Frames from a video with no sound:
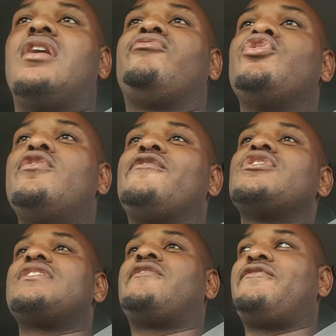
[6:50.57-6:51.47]
real
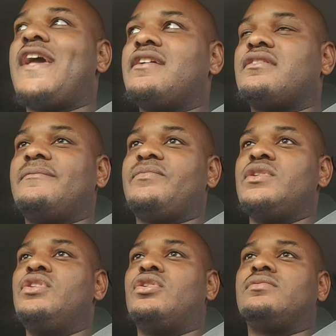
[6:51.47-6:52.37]
versus fake,
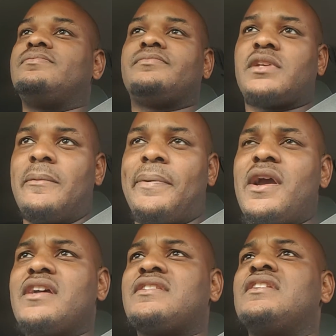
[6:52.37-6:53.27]
you know,
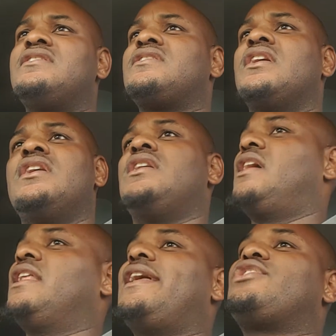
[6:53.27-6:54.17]
comparisons.
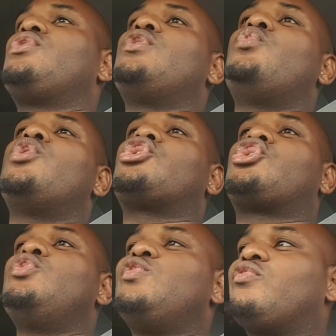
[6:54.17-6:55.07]
It lets you know what
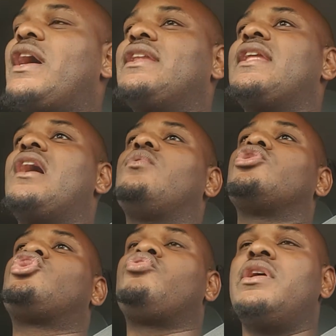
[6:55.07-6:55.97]
shoes right now
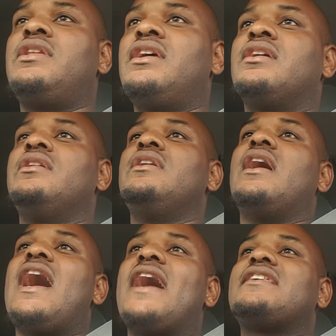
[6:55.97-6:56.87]
are trending,
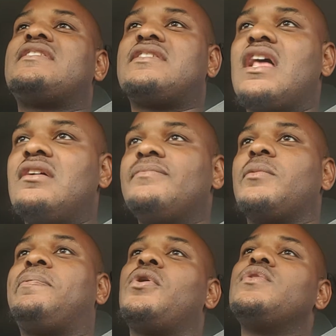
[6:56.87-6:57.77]
how to sell them, the
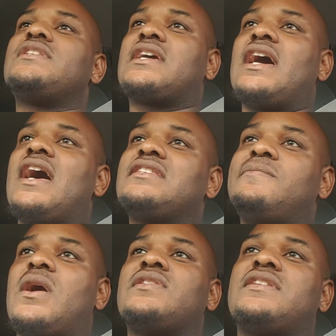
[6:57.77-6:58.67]
pros and cons
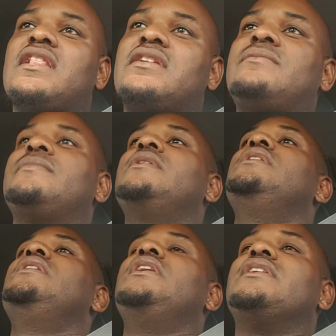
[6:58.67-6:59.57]
about selling them.
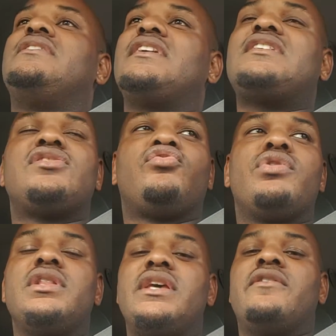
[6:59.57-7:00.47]
This is
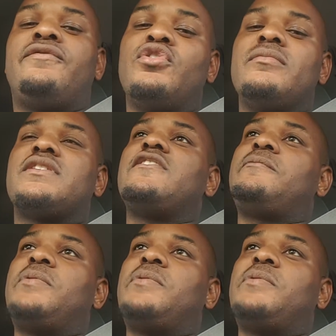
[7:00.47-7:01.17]
really informative,